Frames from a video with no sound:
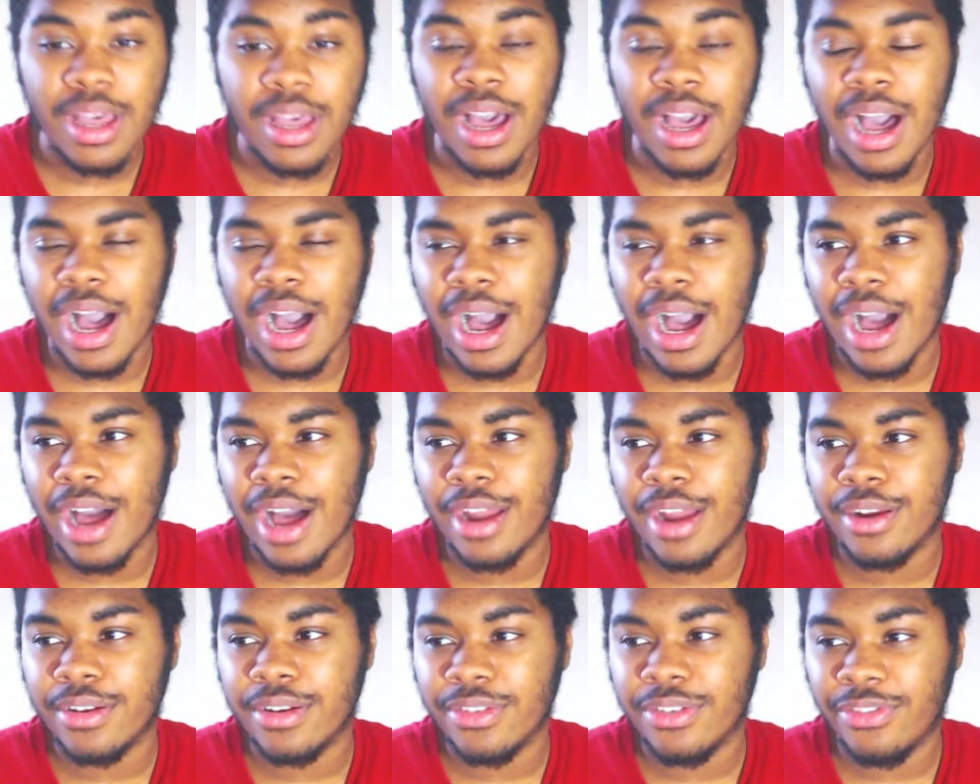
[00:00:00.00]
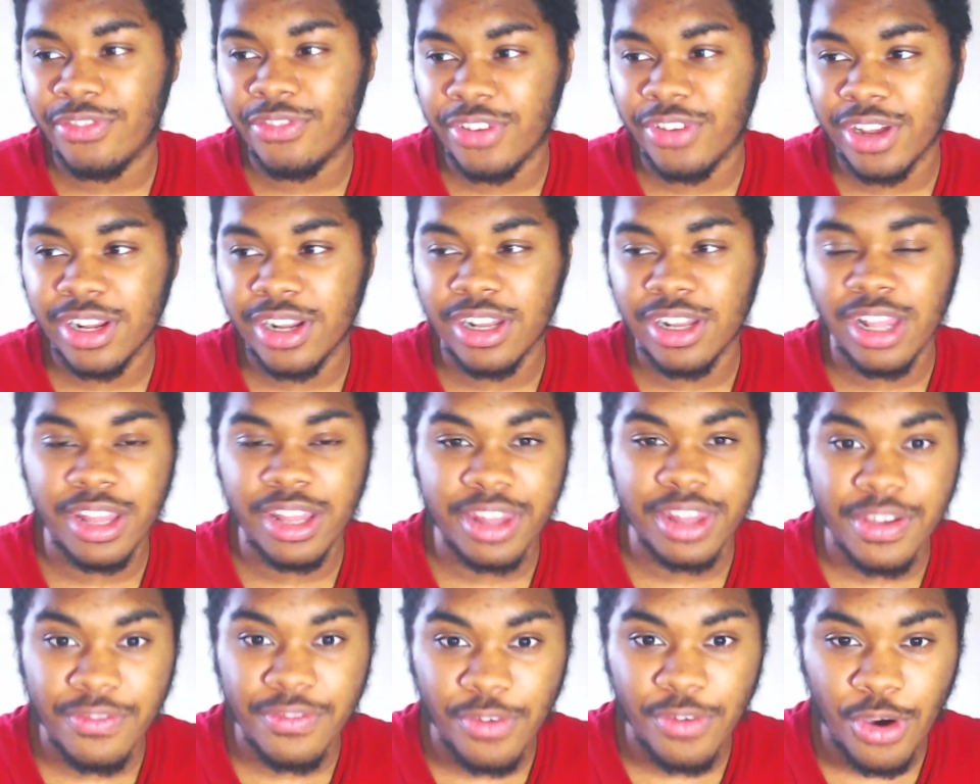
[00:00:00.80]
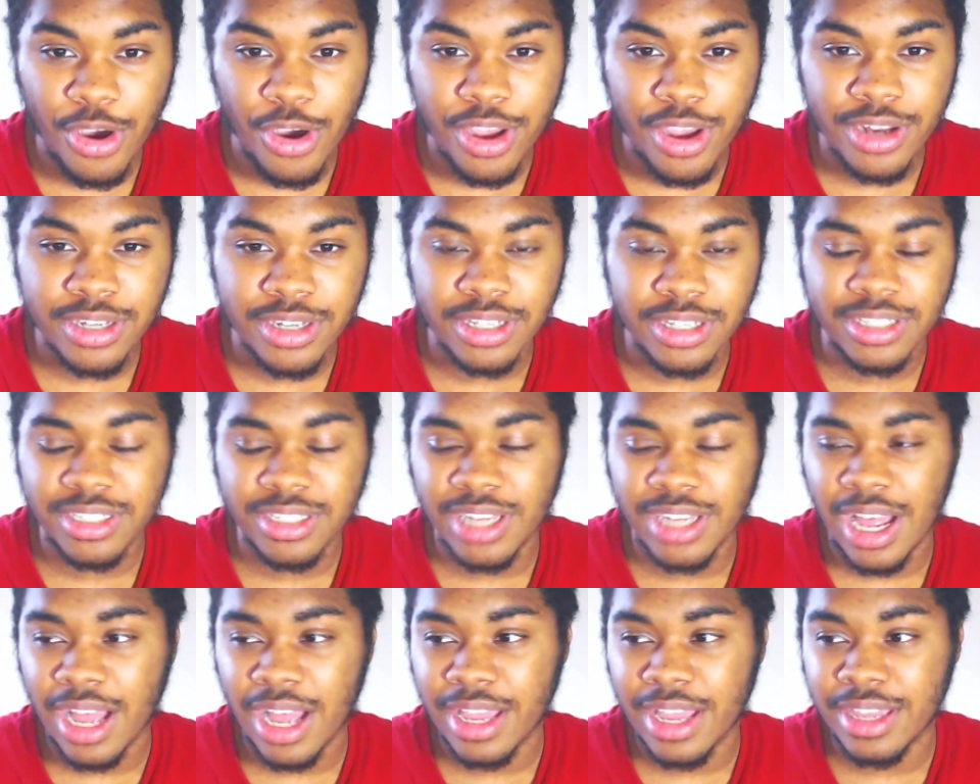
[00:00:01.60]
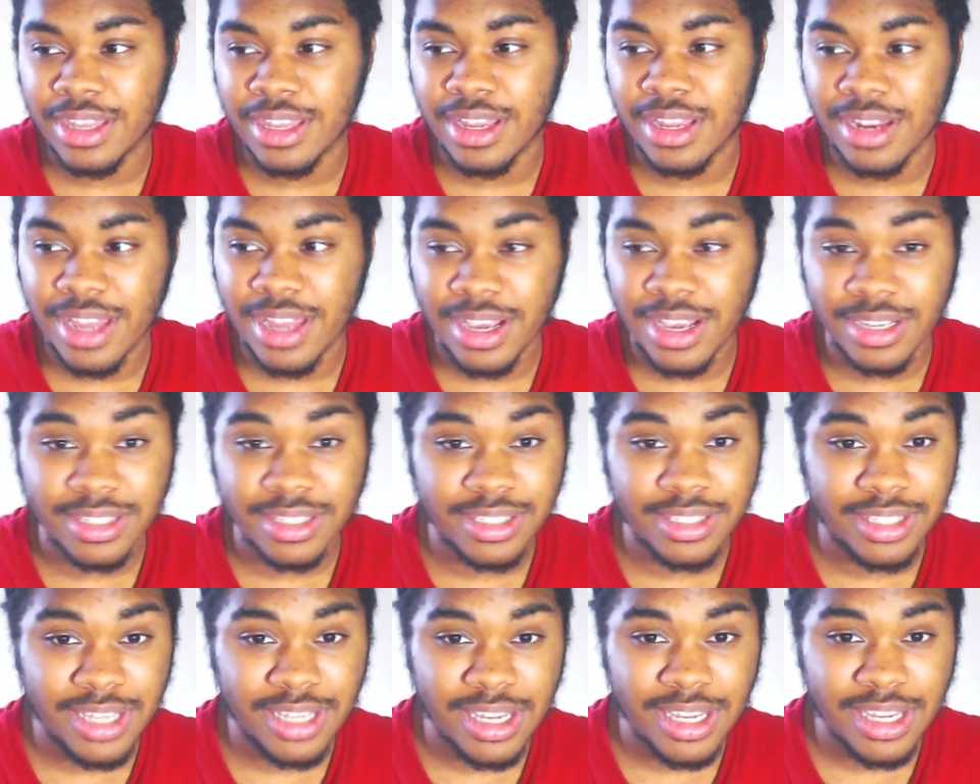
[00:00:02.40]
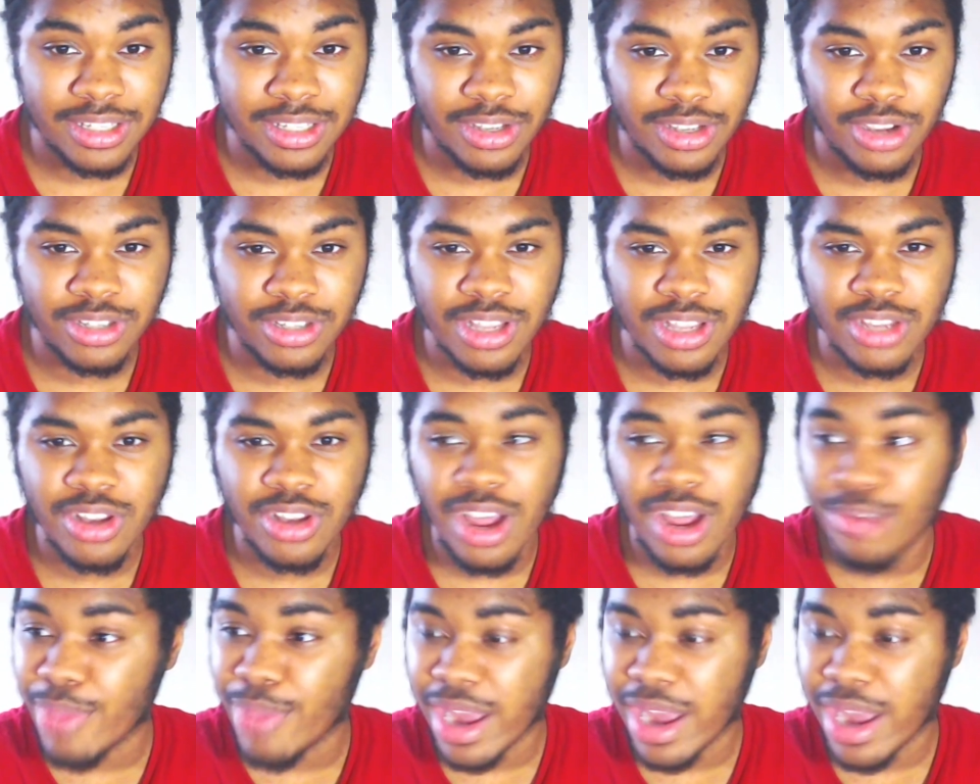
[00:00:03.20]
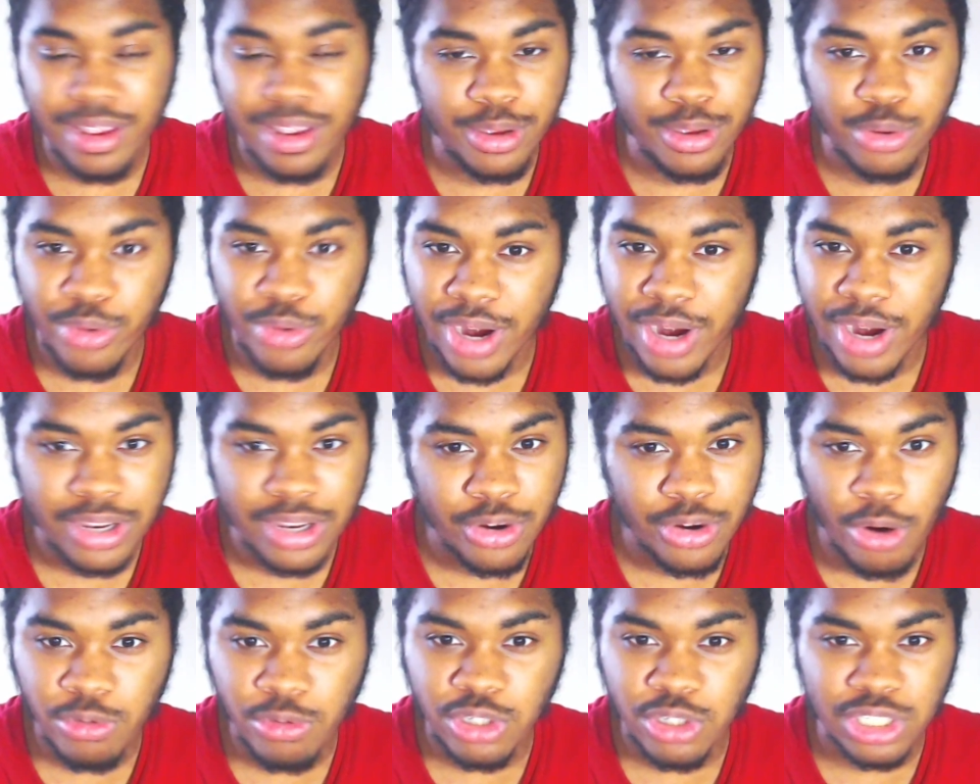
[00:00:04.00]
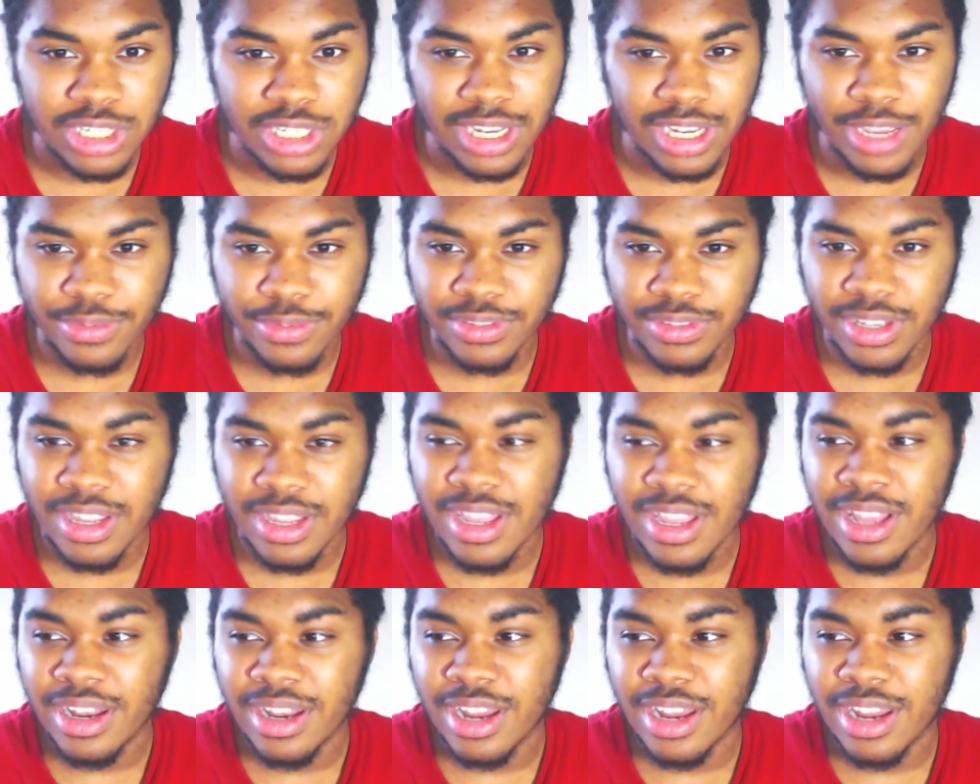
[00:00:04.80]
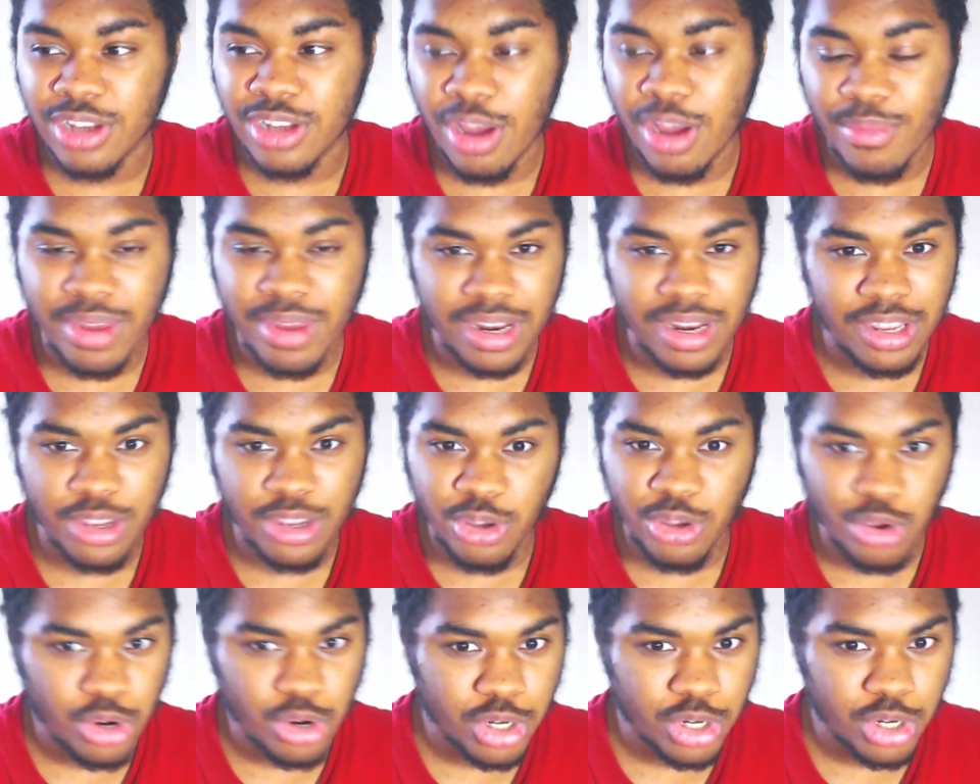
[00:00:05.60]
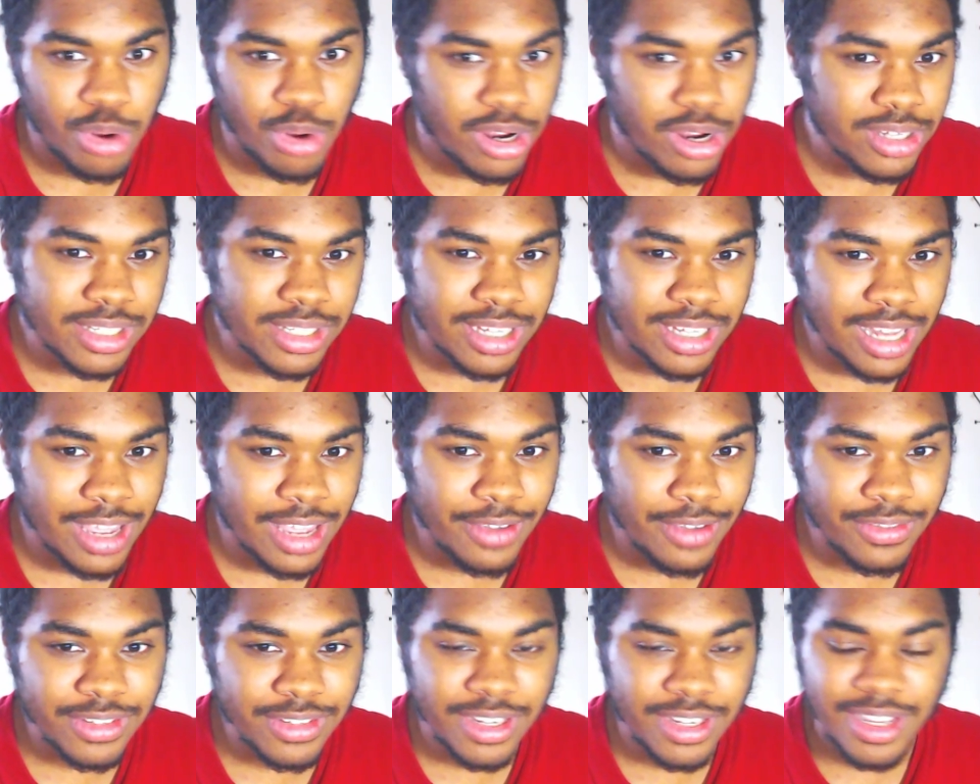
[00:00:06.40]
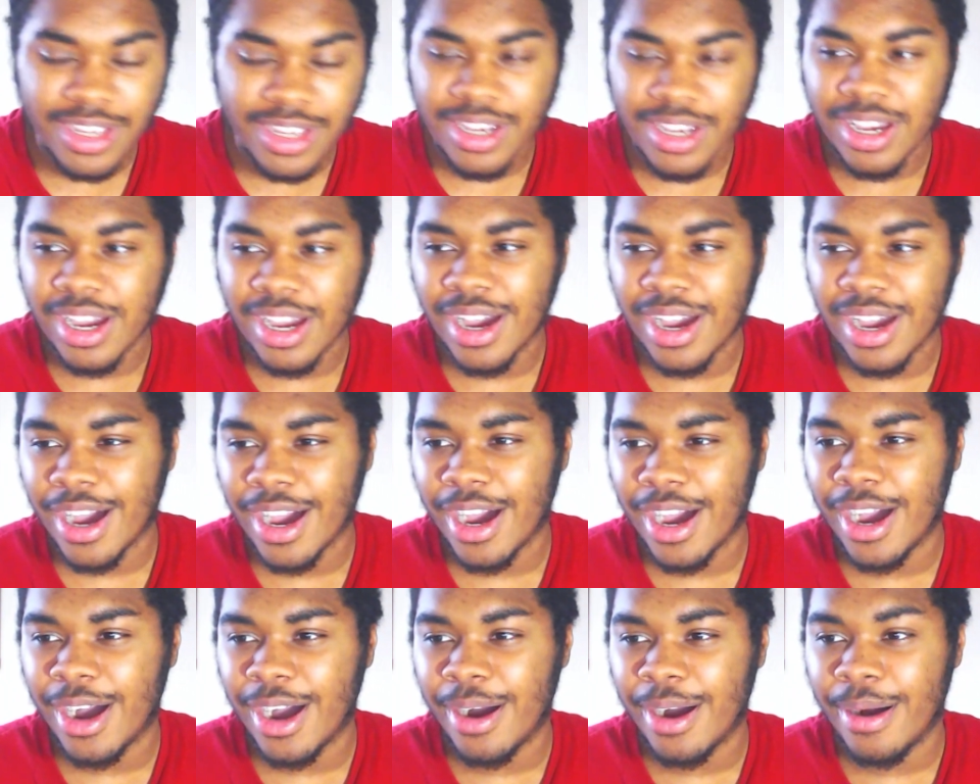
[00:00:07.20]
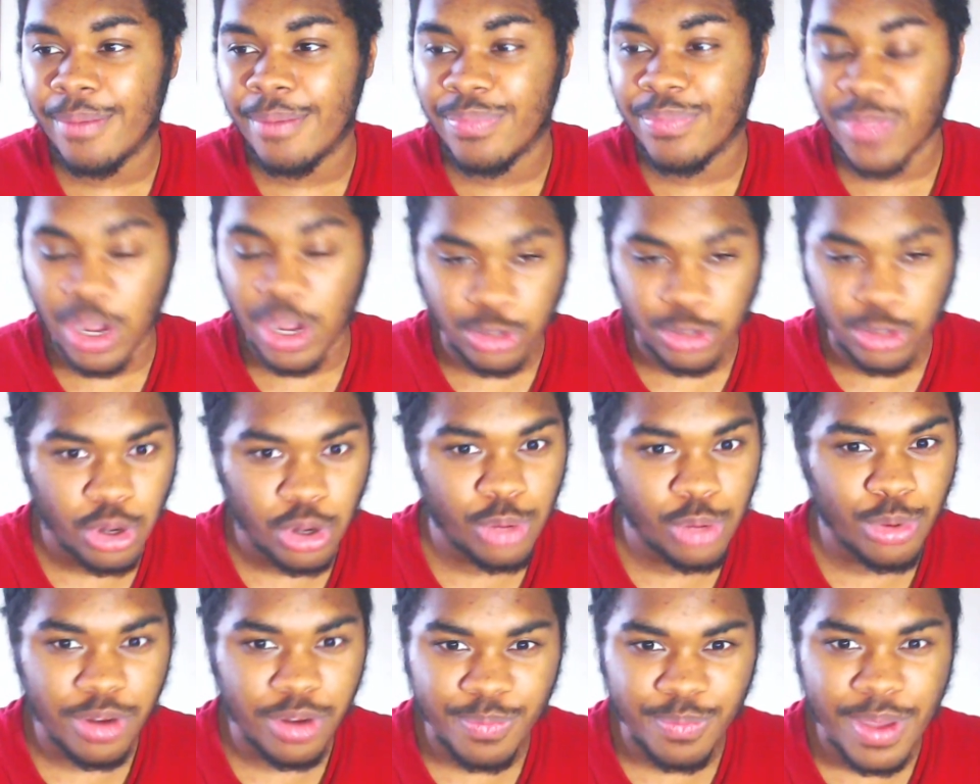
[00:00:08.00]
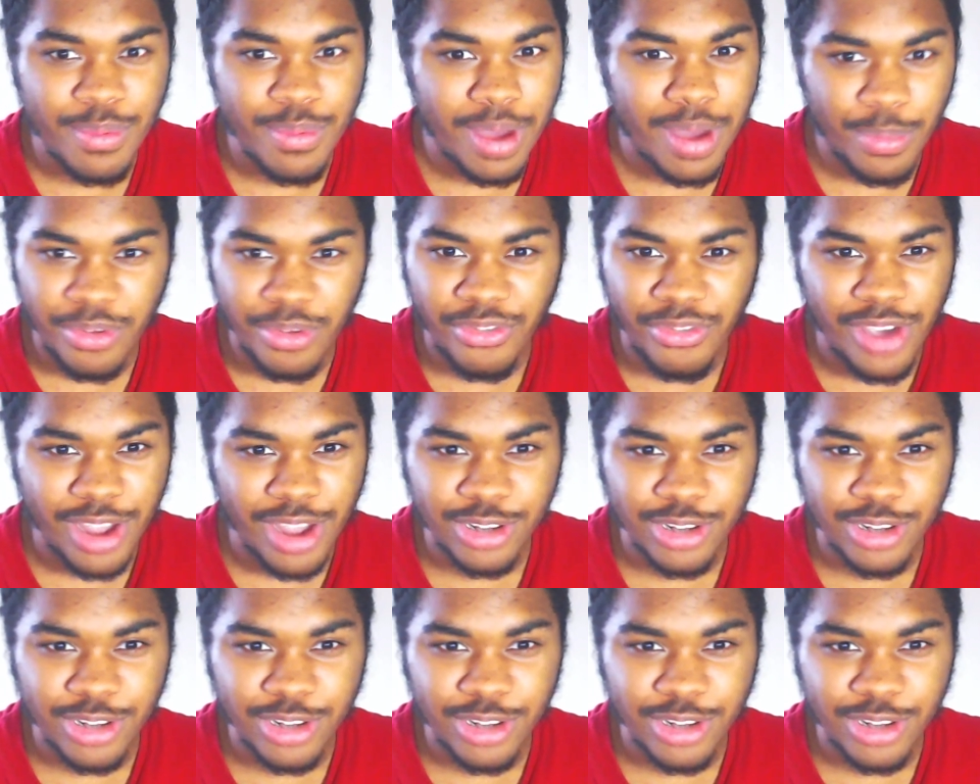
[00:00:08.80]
and fill the void starting next season? Because there's not many great coaches left. There's not many good ones left. Now, Tuchel would have been my preferred